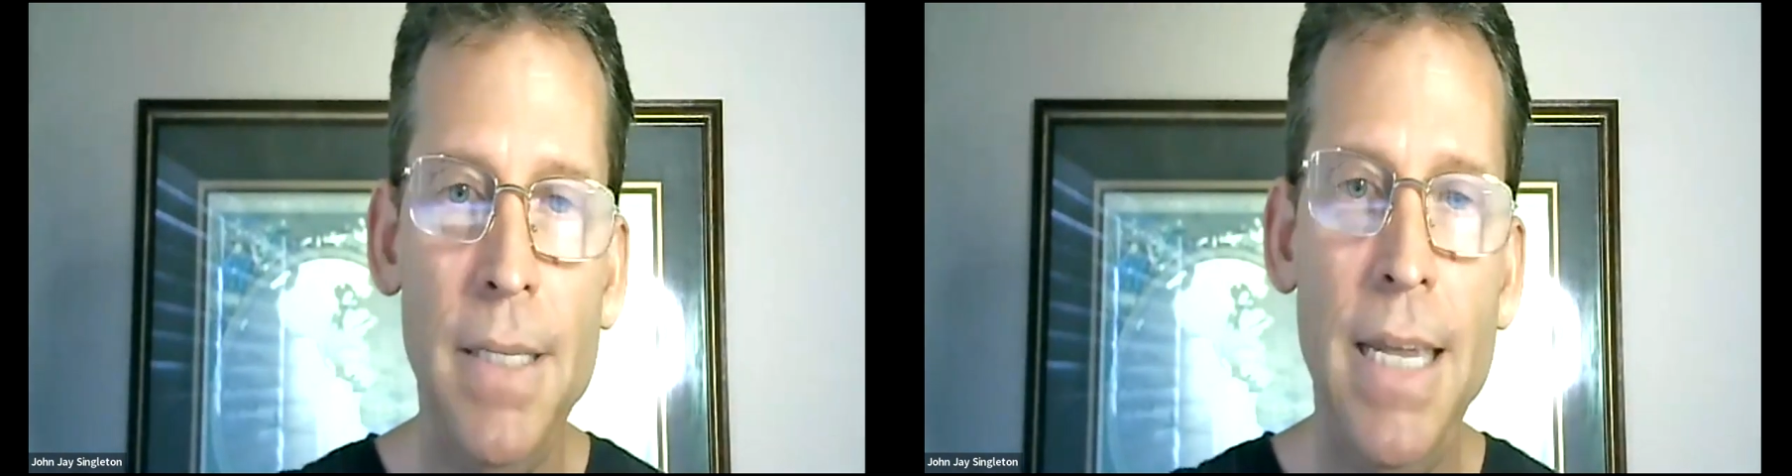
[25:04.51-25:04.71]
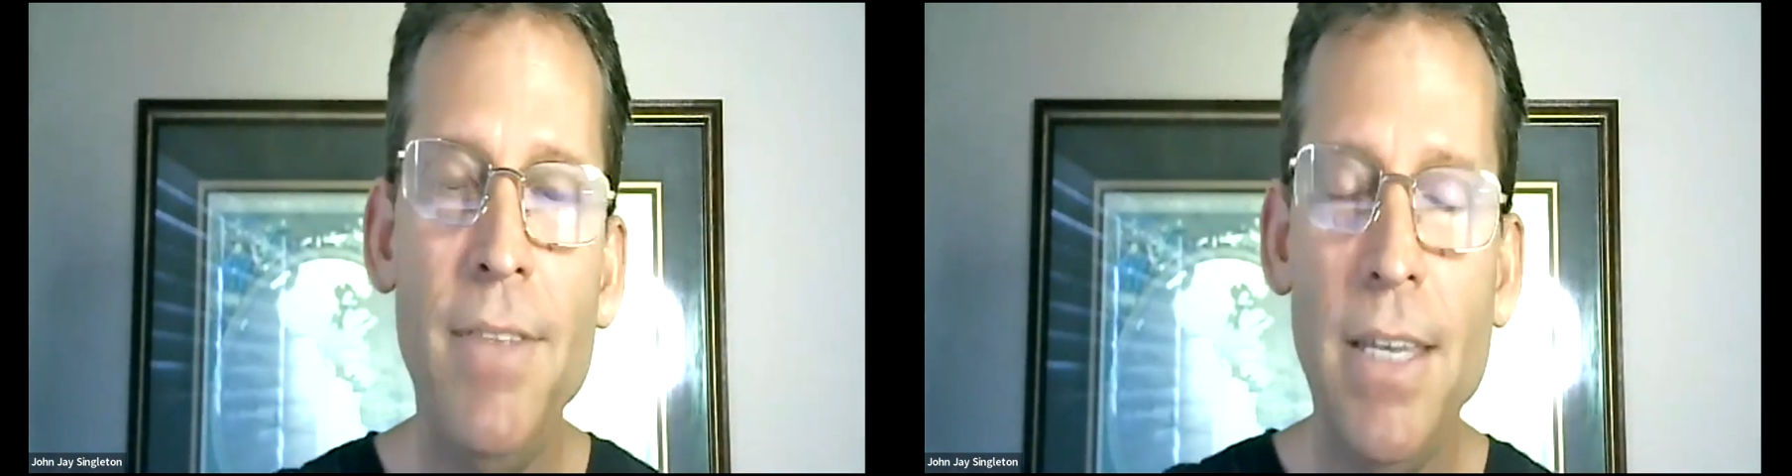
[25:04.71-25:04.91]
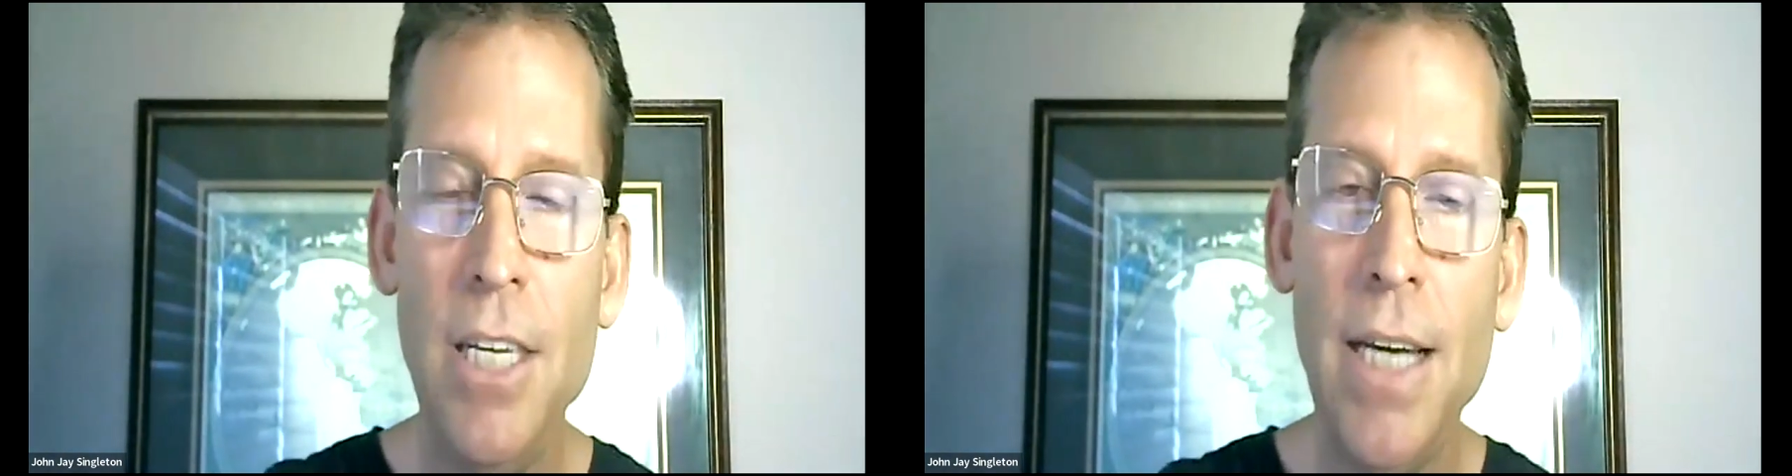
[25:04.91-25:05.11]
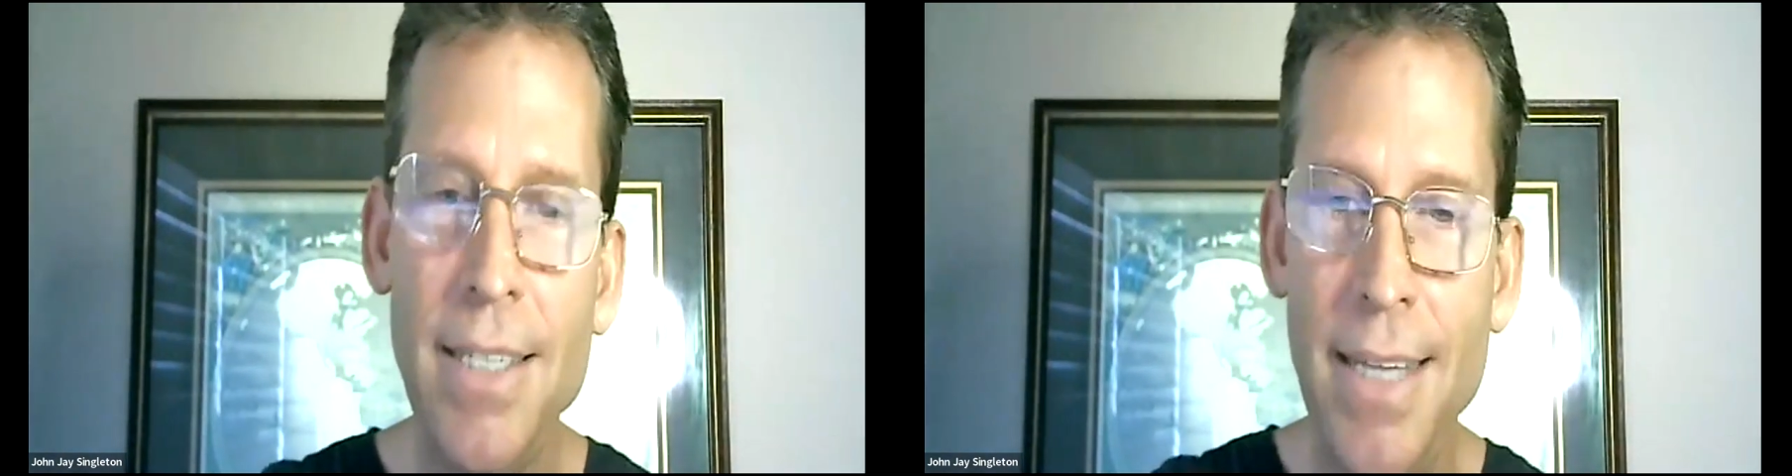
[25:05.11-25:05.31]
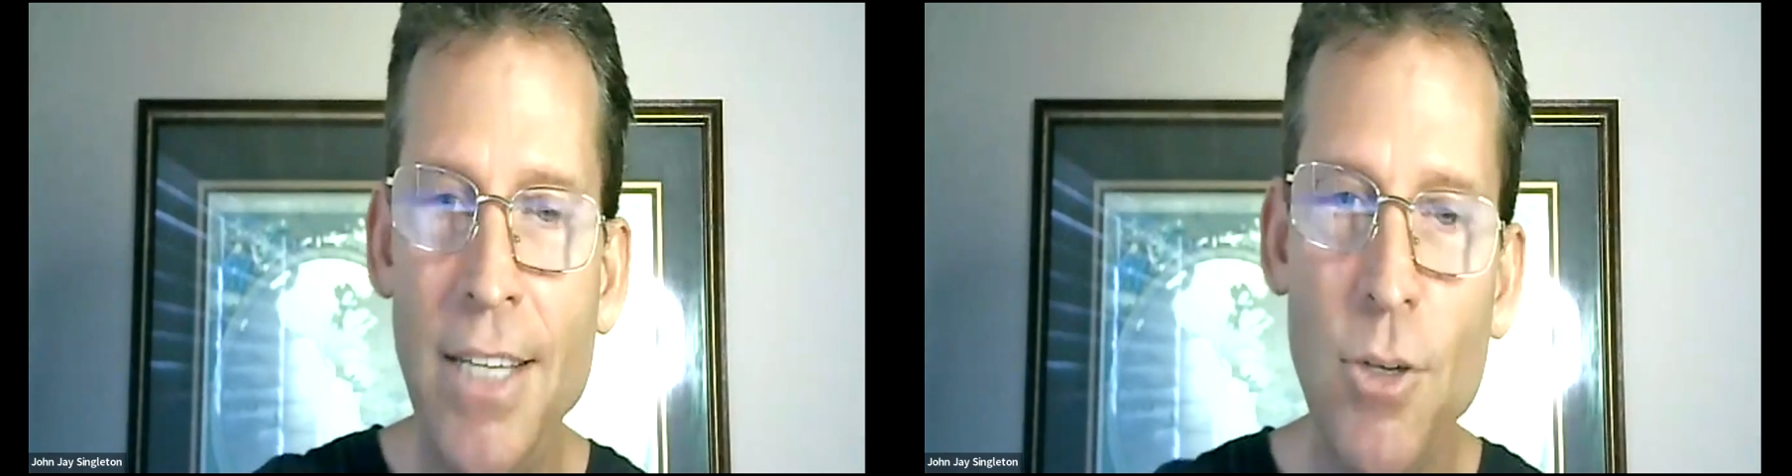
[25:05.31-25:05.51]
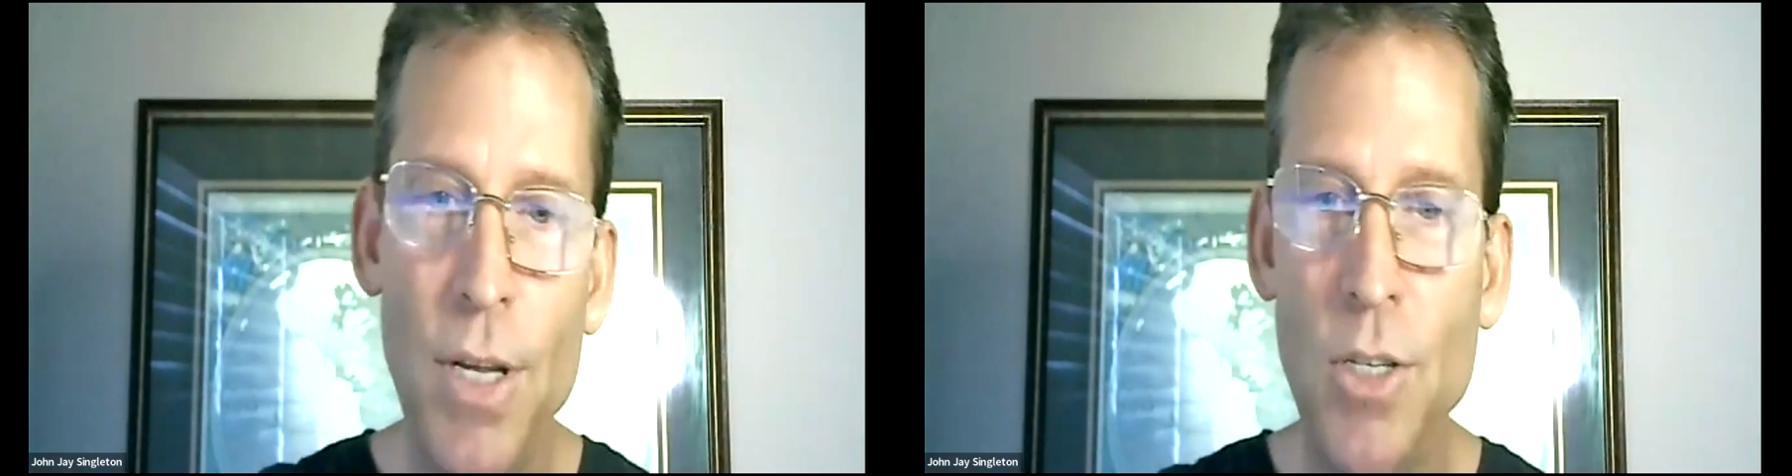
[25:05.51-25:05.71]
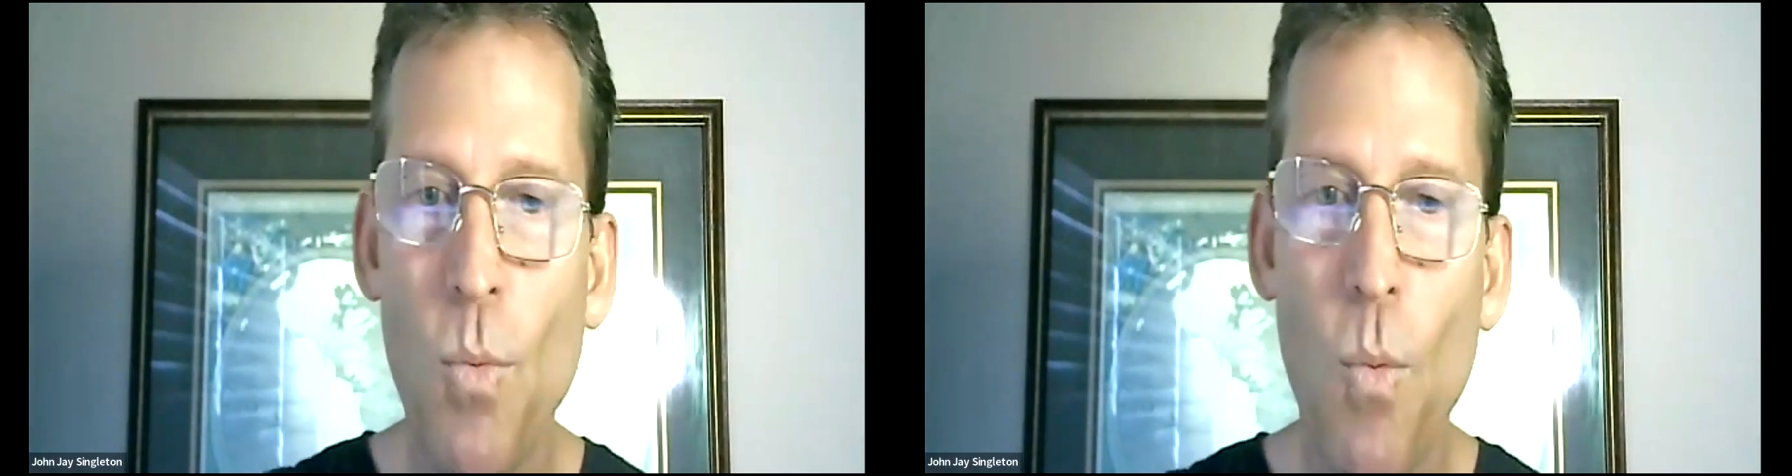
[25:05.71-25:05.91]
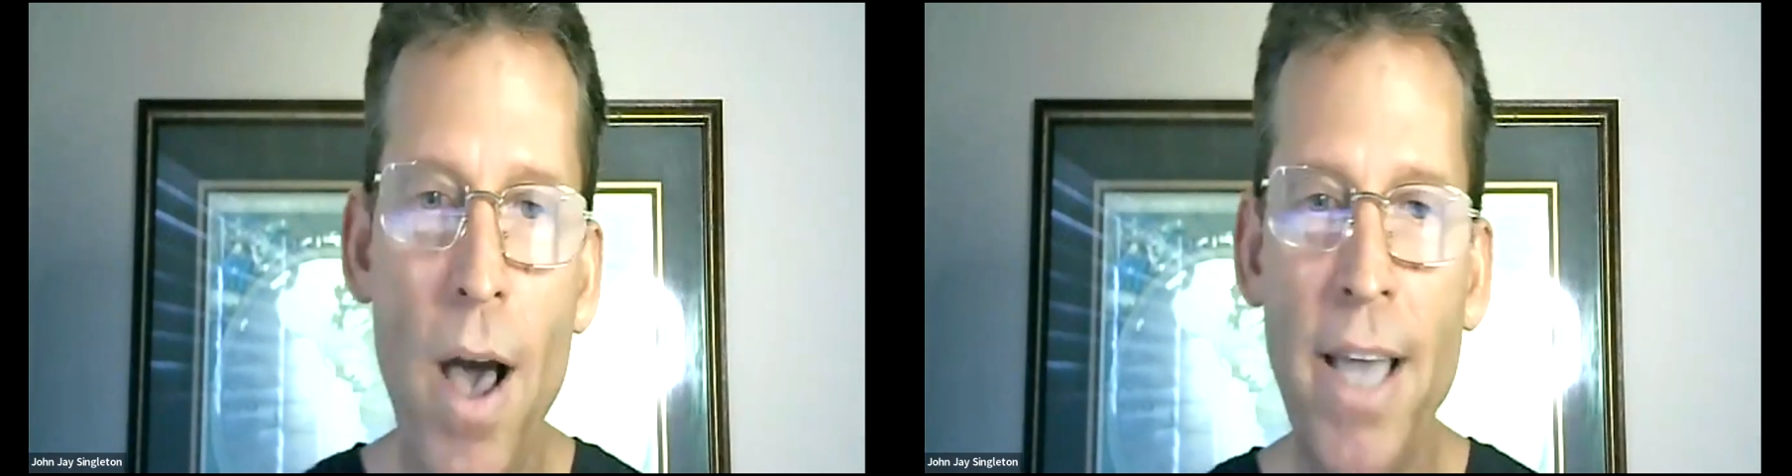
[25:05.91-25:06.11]
give the United States a
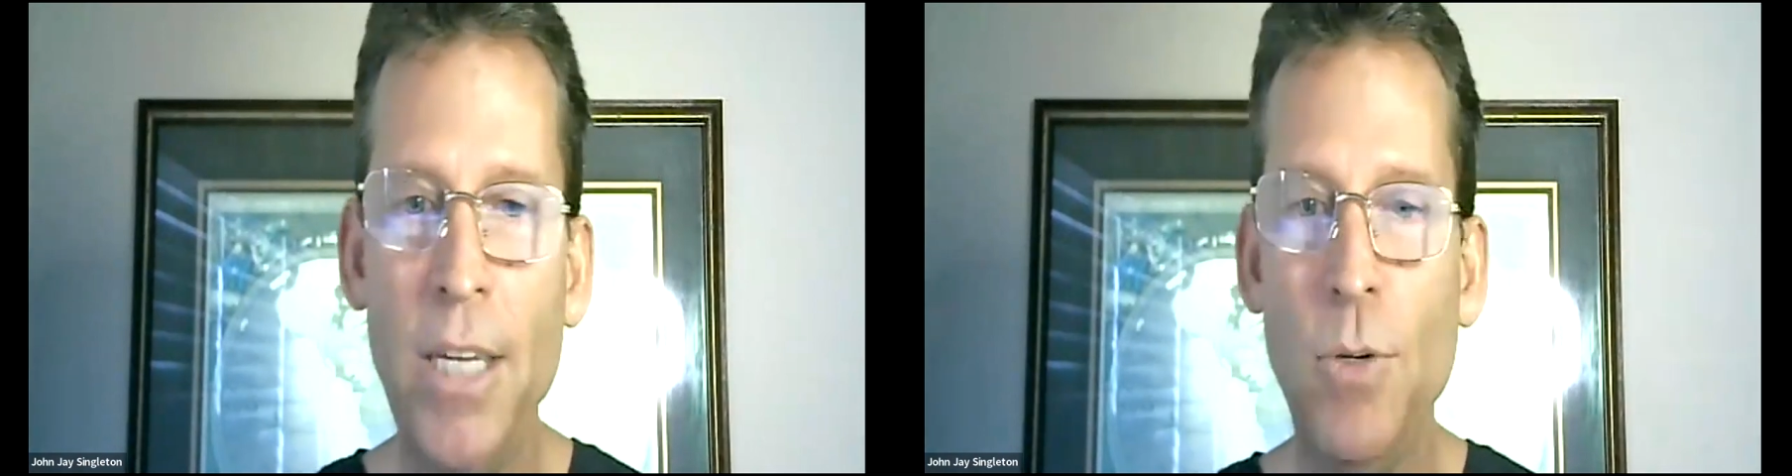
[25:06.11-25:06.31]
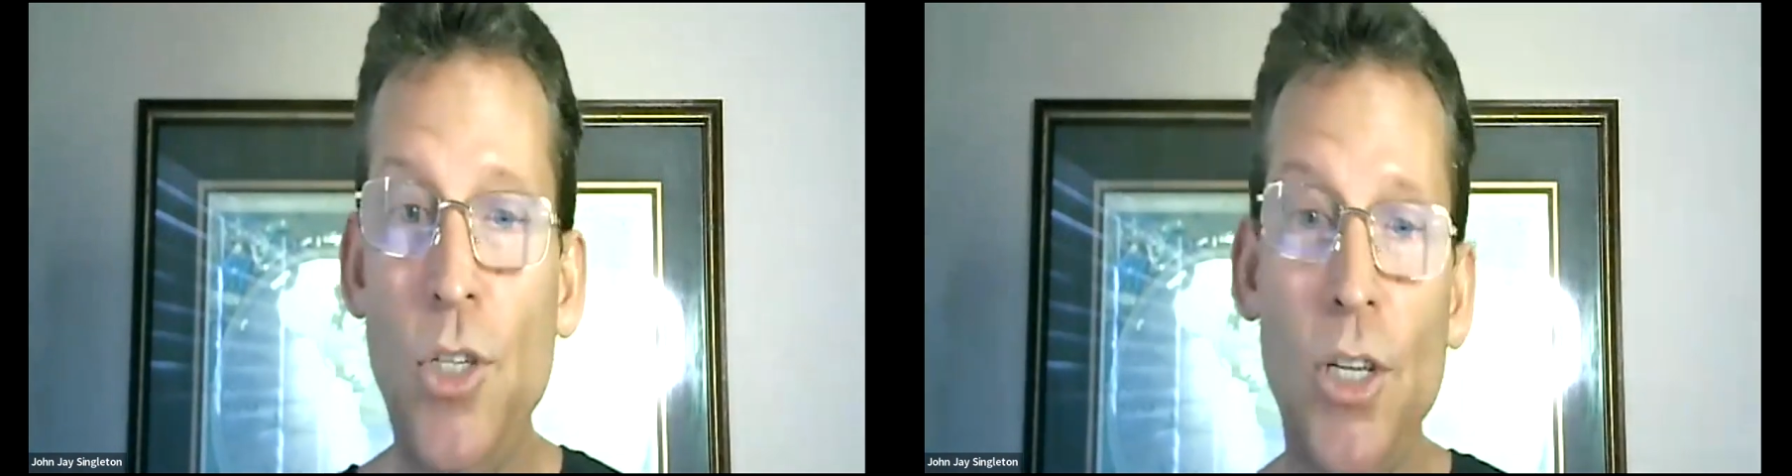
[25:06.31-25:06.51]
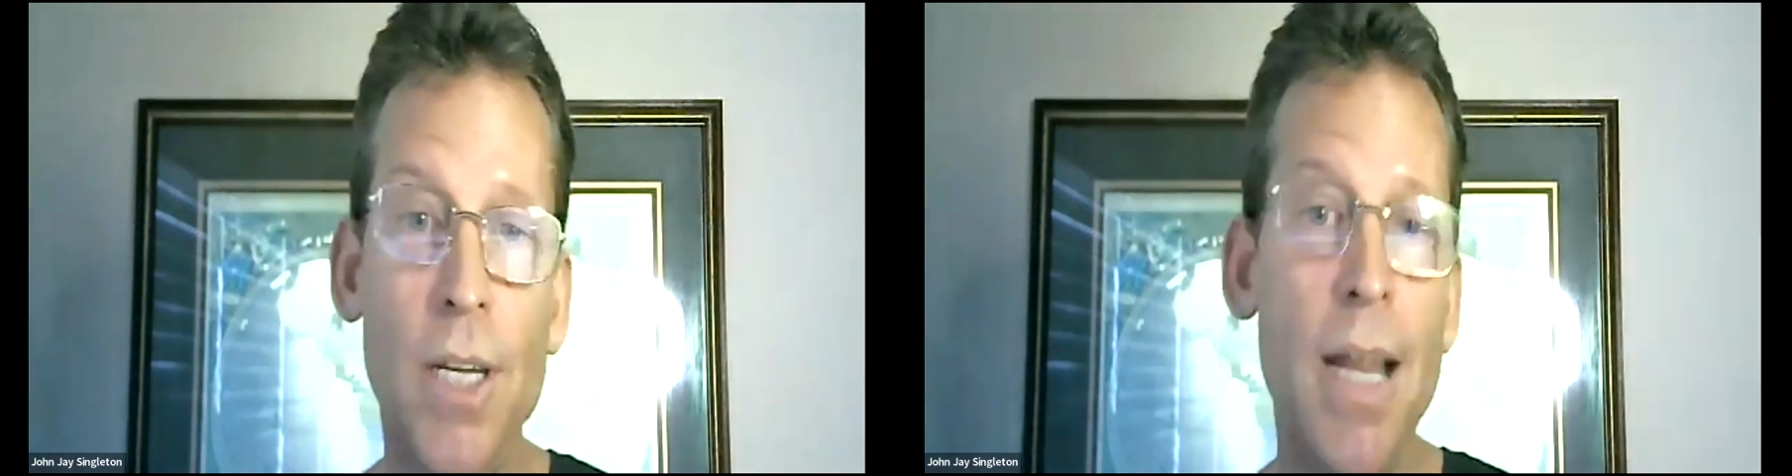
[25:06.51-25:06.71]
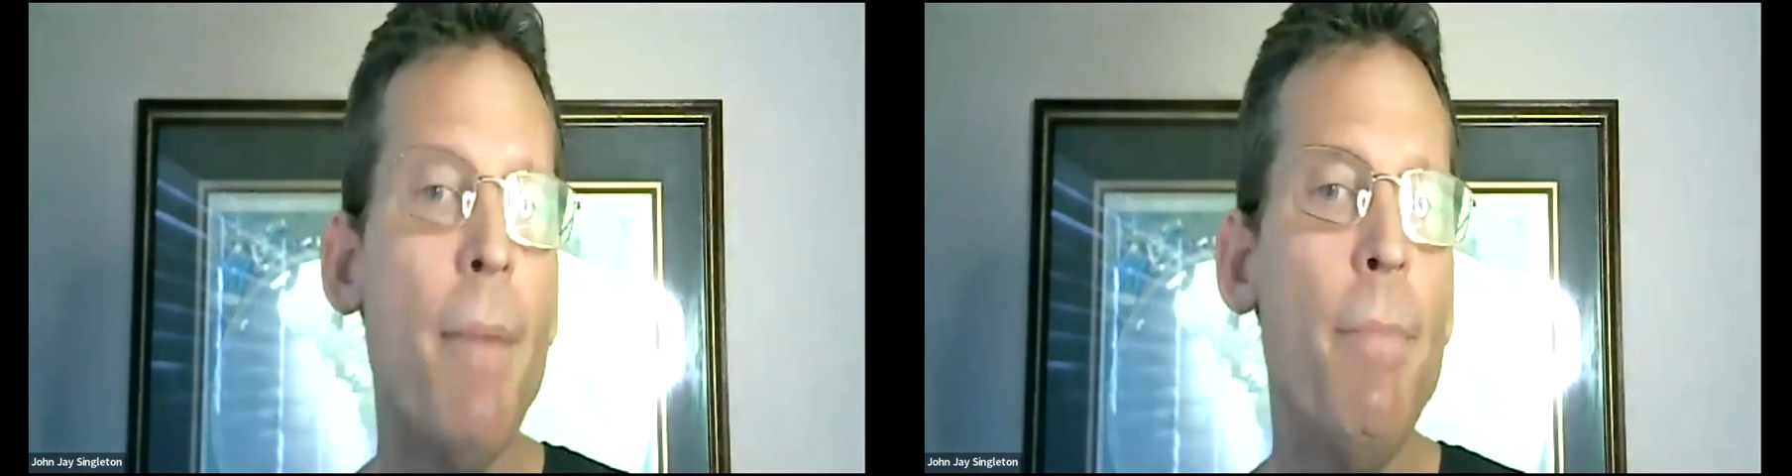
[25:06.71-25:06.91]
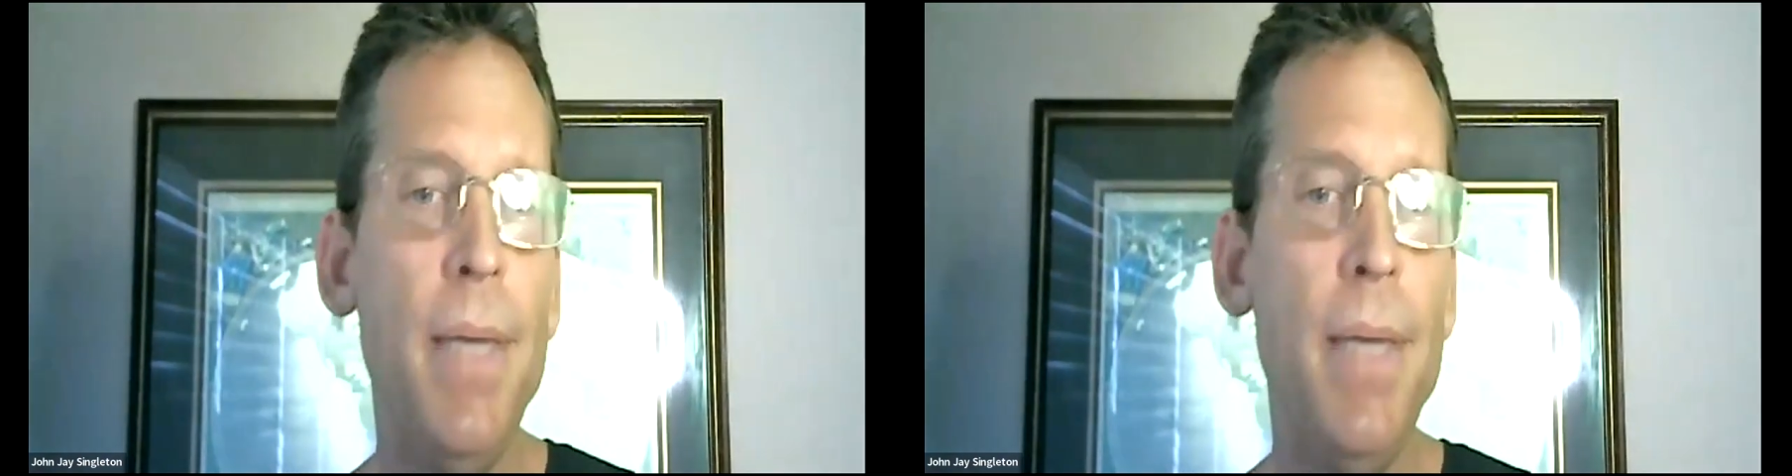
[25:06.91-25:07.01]
reason why you should not